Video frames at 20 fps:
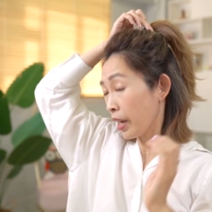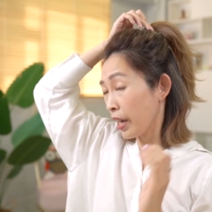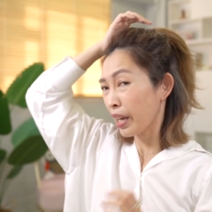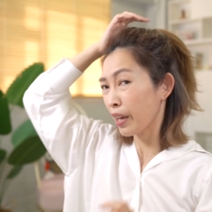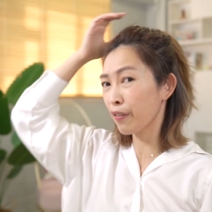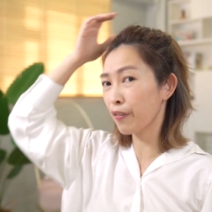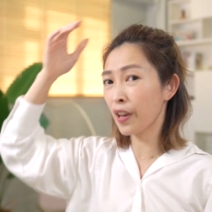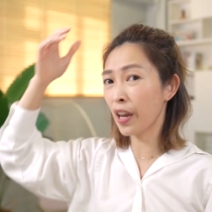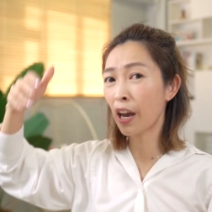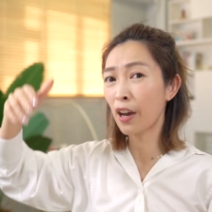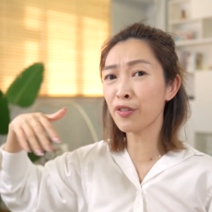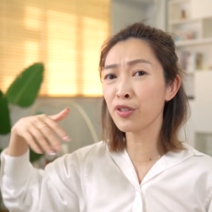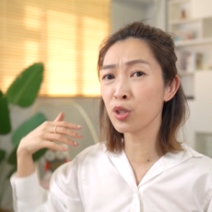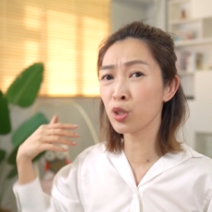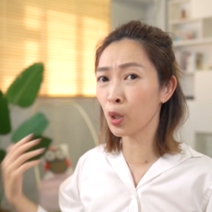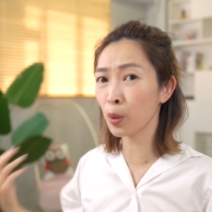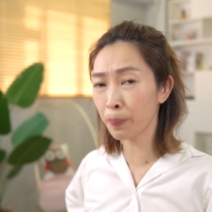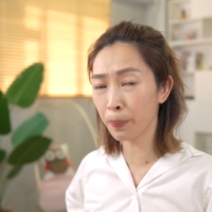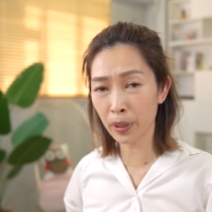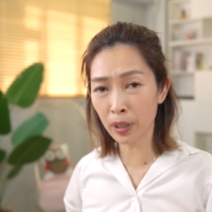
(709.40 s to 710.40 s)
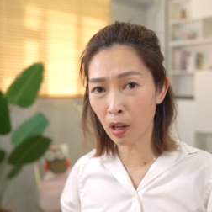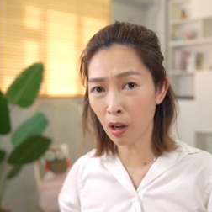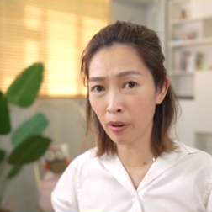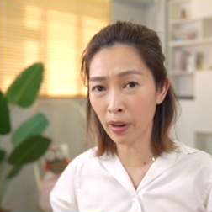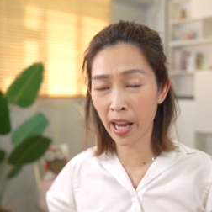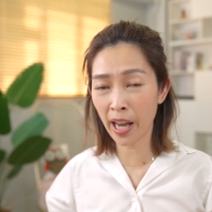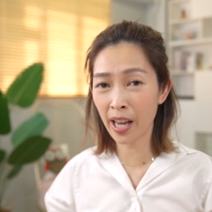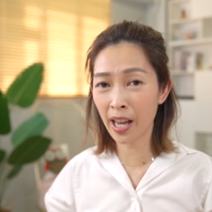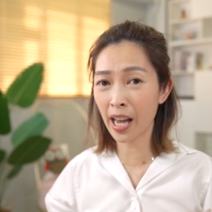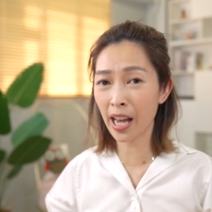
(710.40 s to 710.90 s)
If you have super
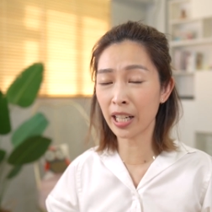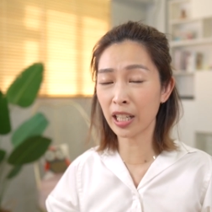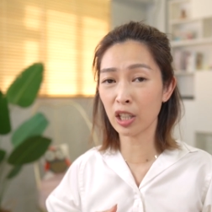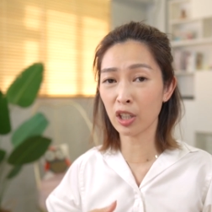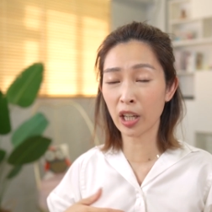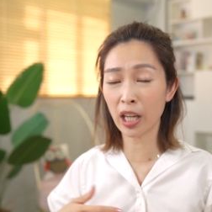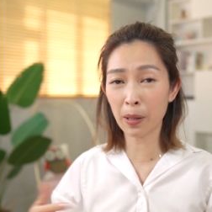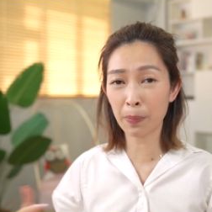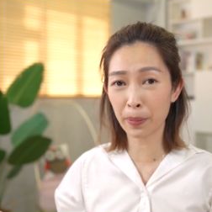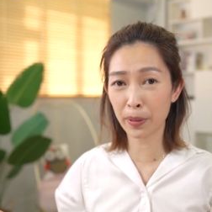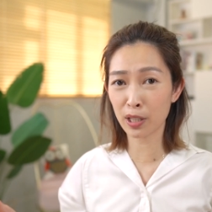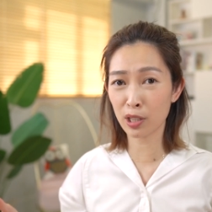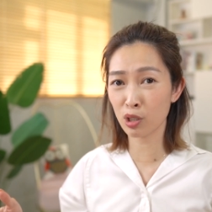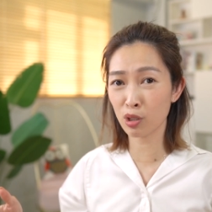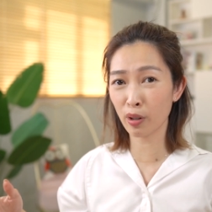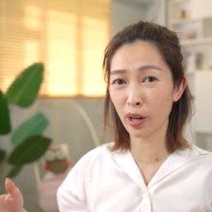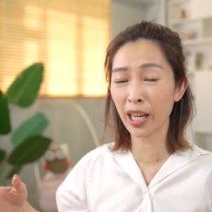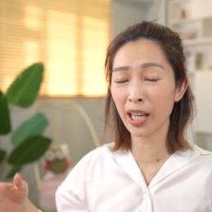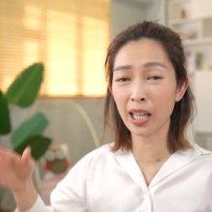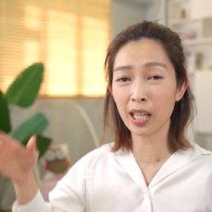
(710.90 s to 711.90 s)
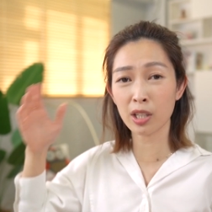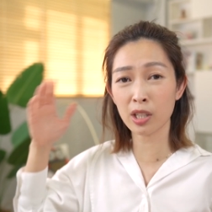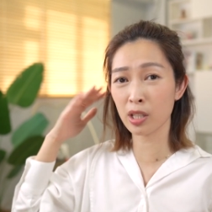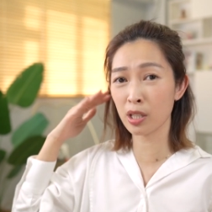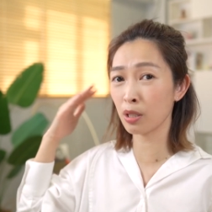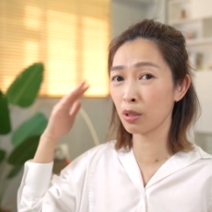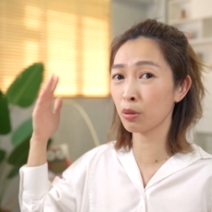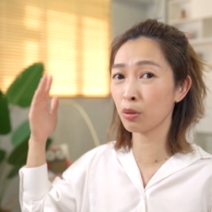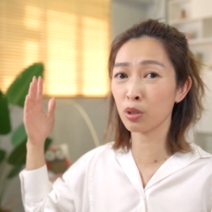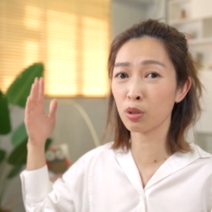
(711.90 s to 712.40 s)
long hair and you keep it straight, it
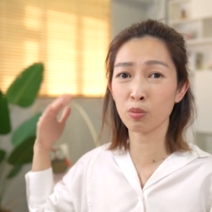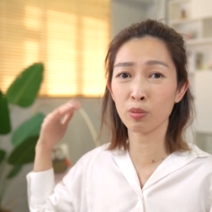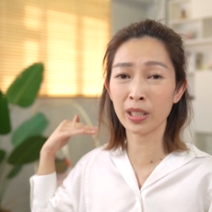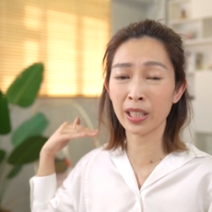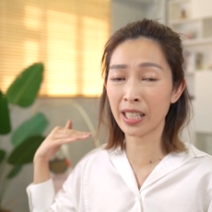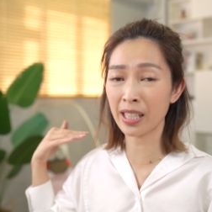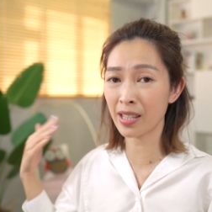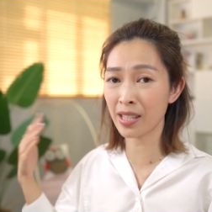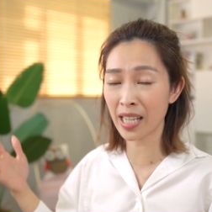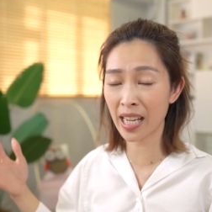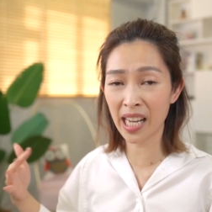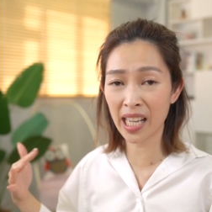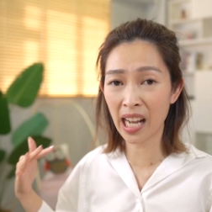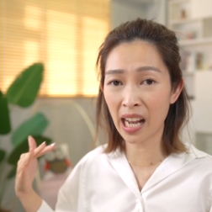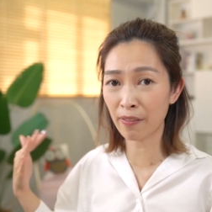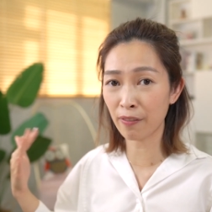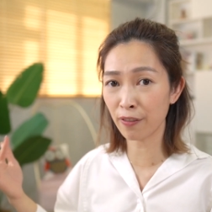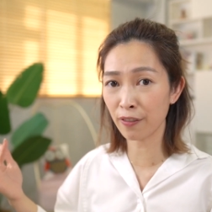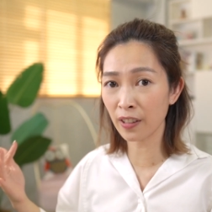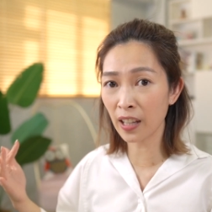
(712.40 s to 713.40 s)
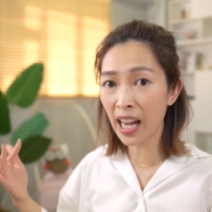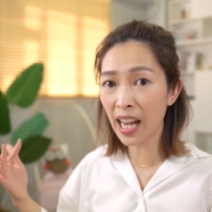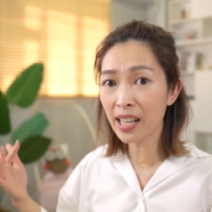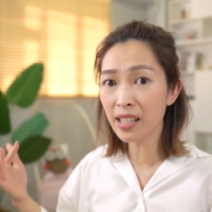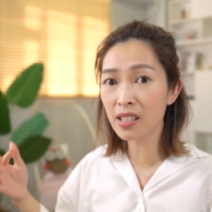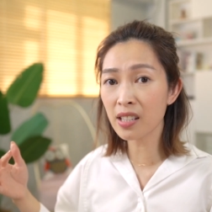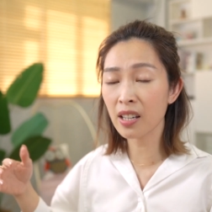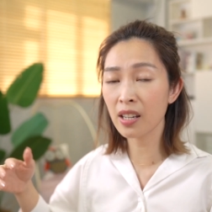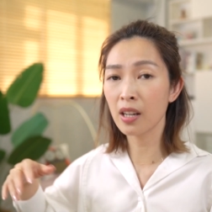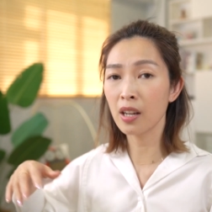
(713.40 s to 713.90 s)
just looks really dead and
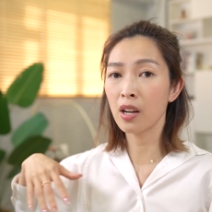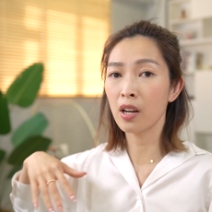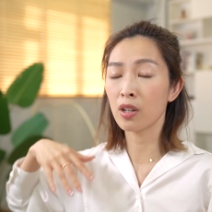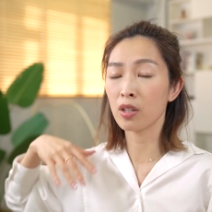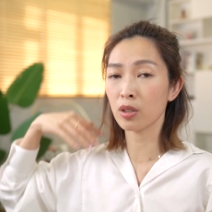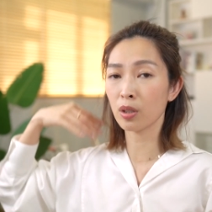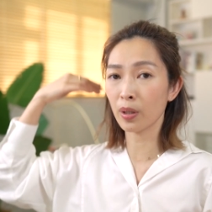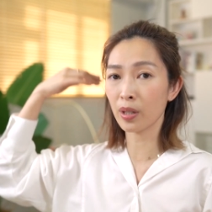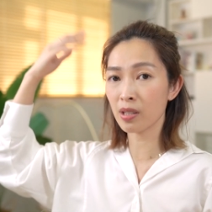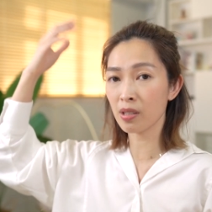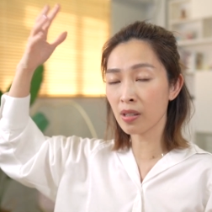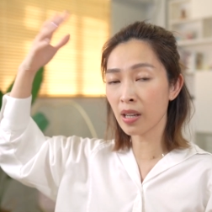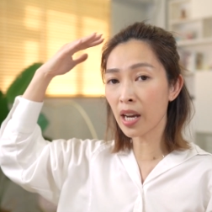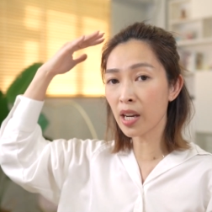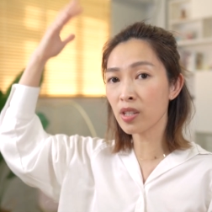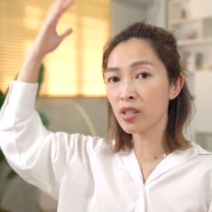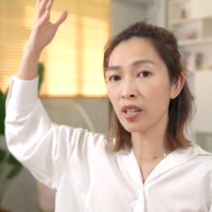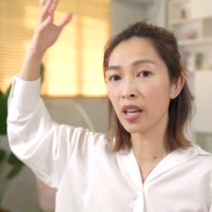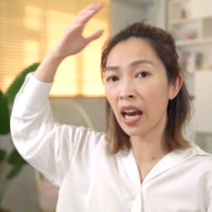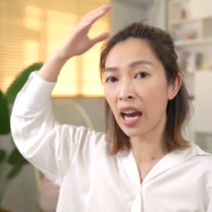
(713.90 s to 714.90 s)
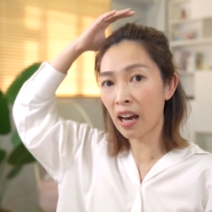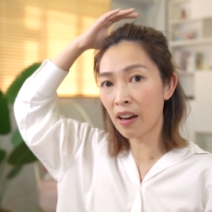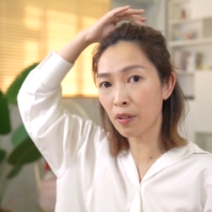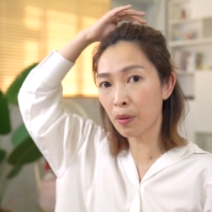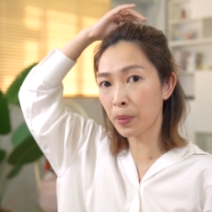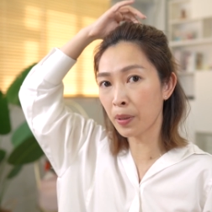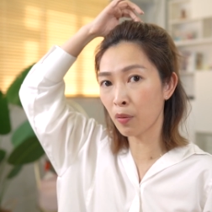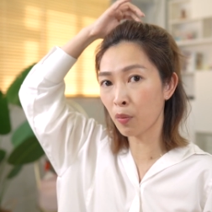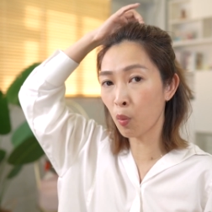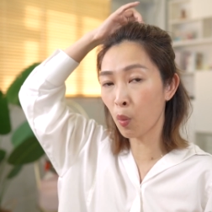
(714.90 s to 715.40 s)
flat. So it's nice to have
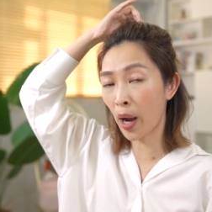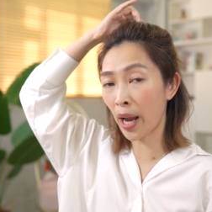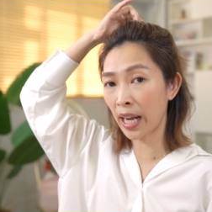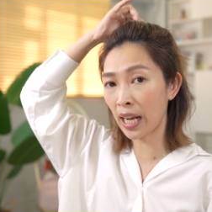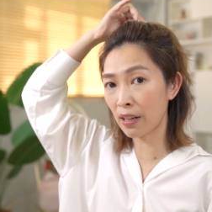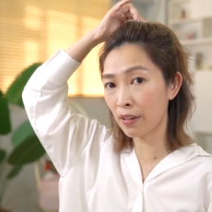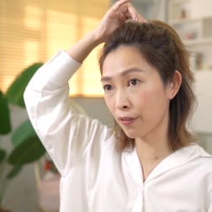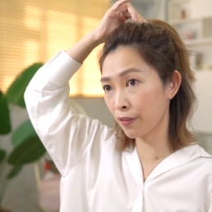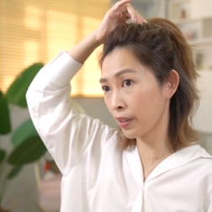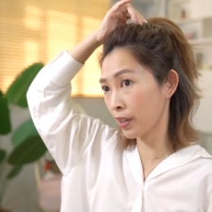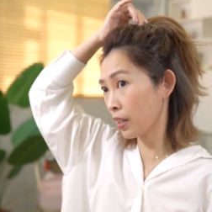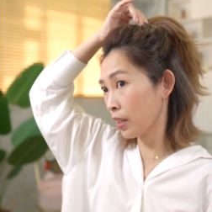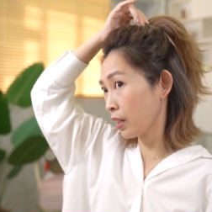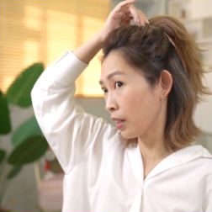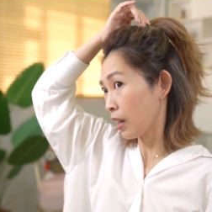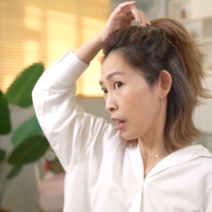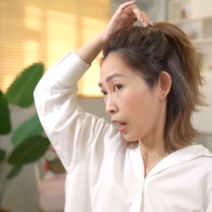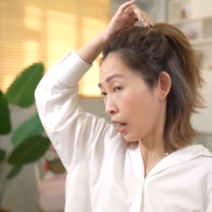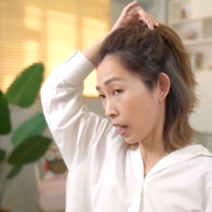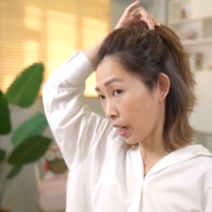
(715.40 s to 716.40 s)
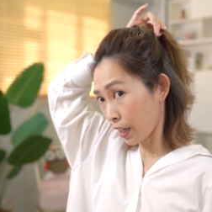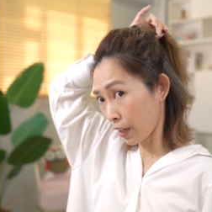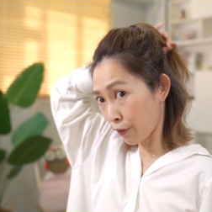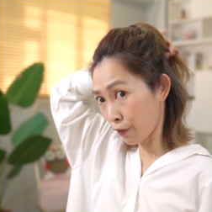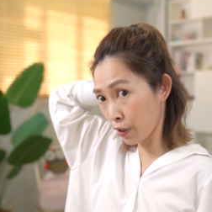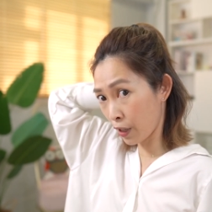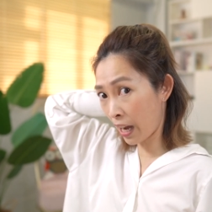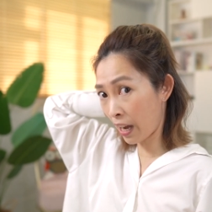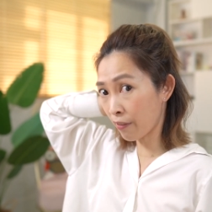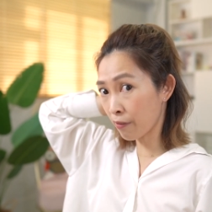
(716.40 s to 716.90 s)
a bit of wave. If
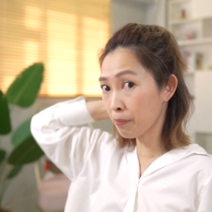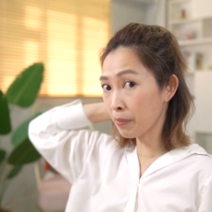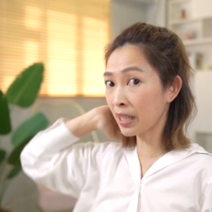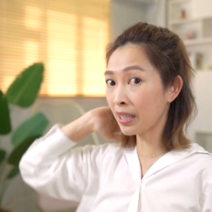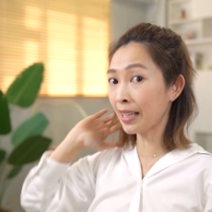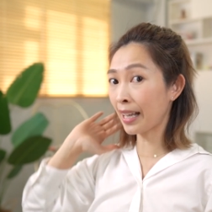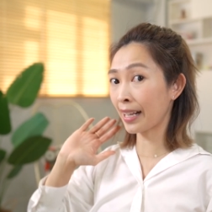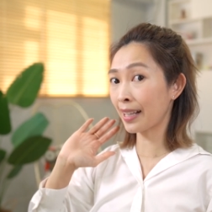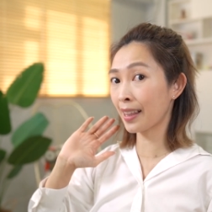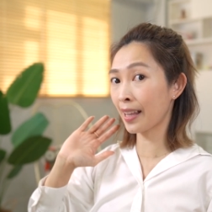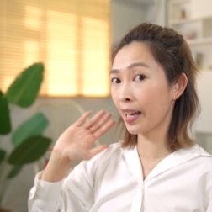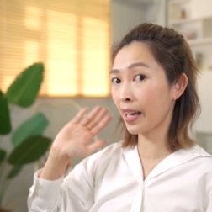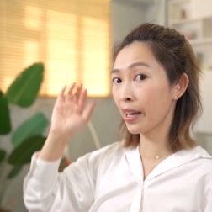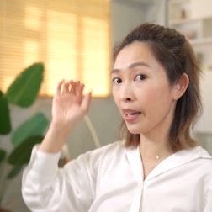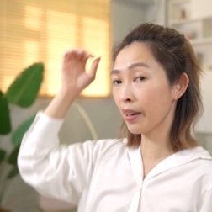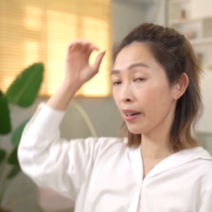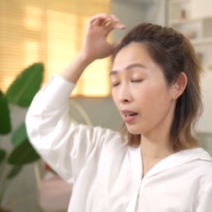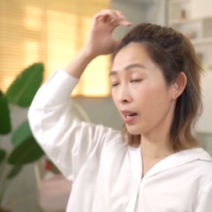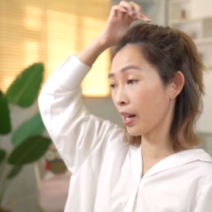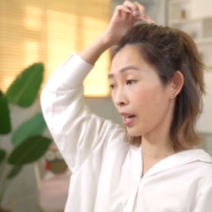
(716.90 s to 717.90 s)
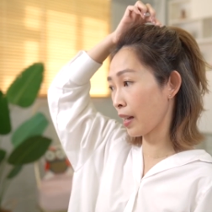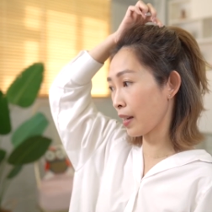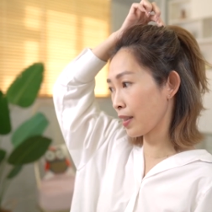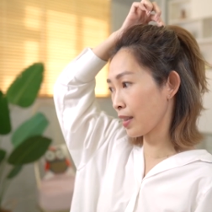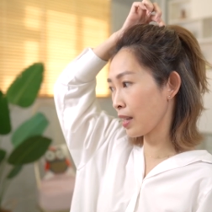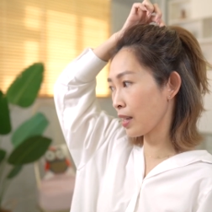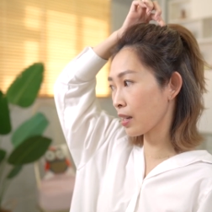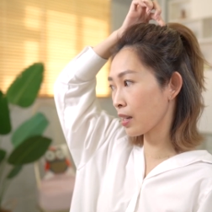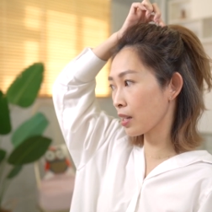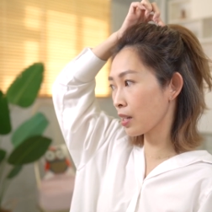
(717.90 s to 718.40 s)
you have mid-length hair, I
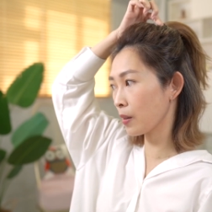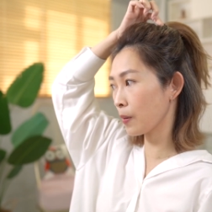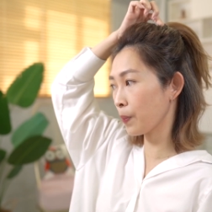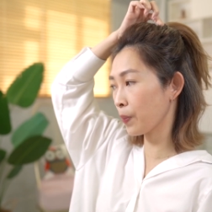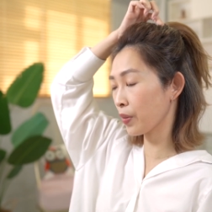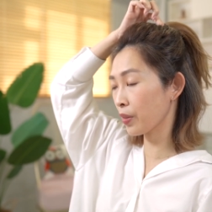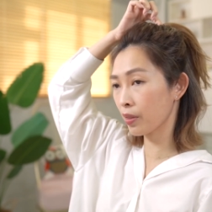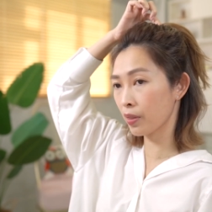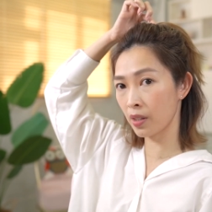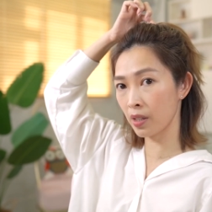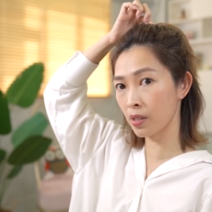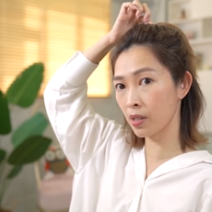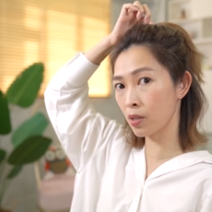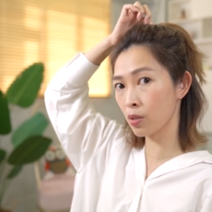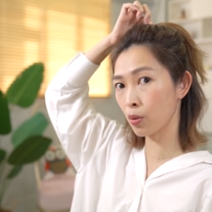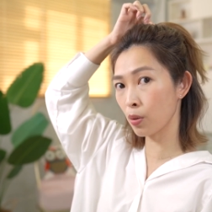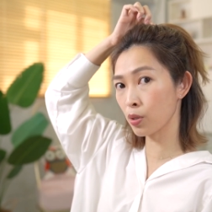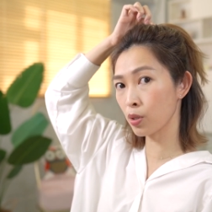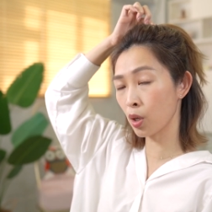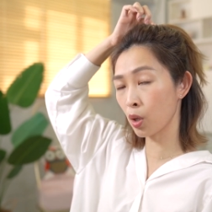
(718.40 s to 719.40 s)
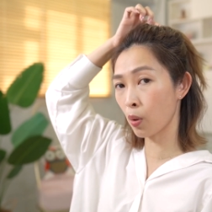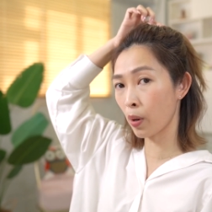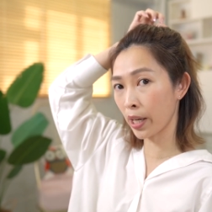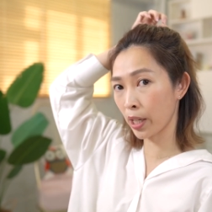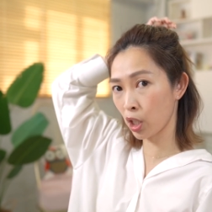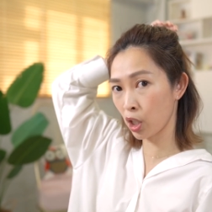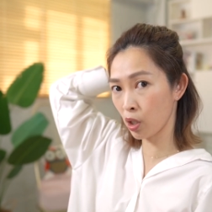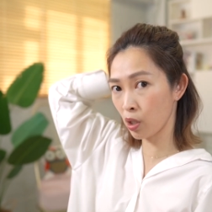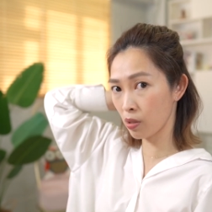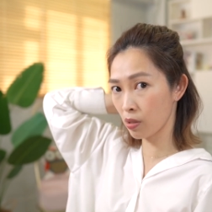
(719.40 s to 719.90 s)
think this is also
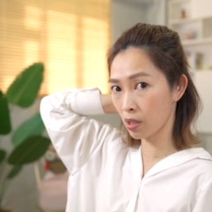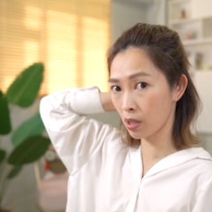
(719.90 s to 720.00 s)
quite cute.